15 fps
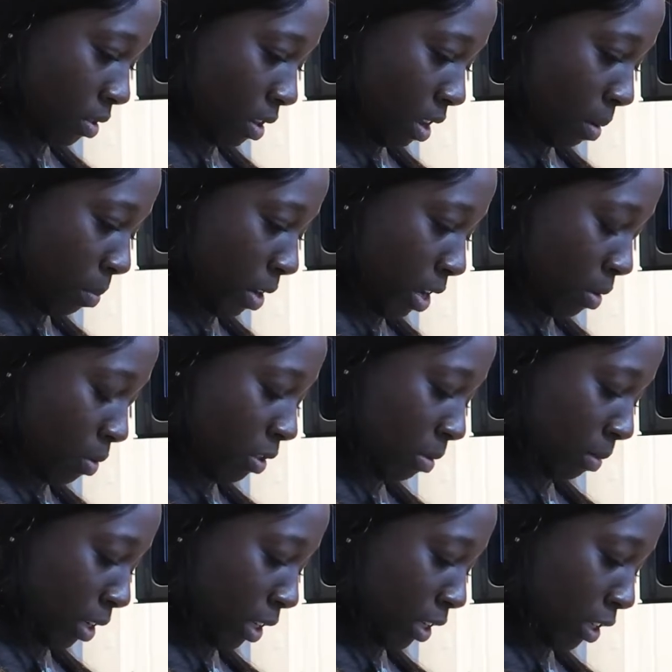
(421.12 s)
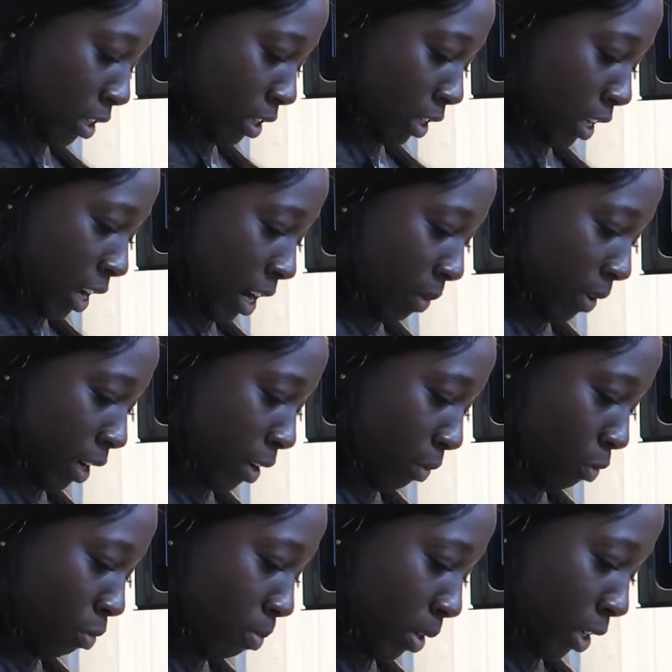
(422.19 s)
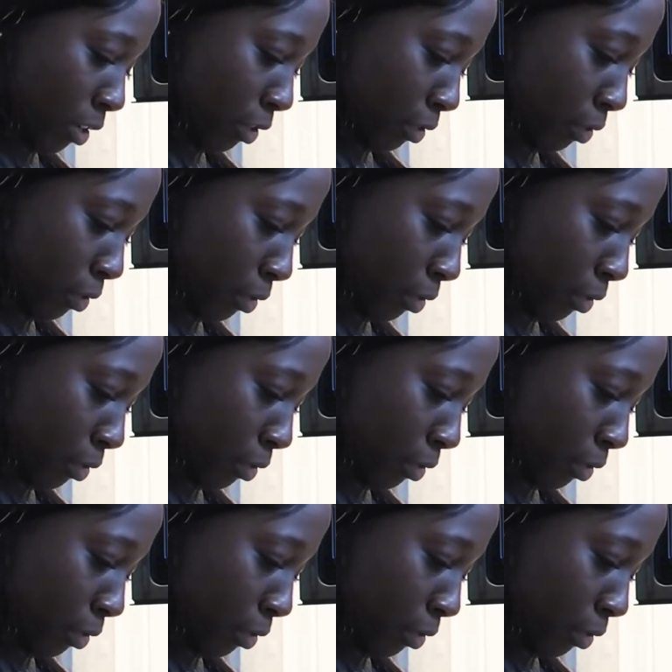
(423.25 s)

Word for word: I'm not using my good Kerrygold butter.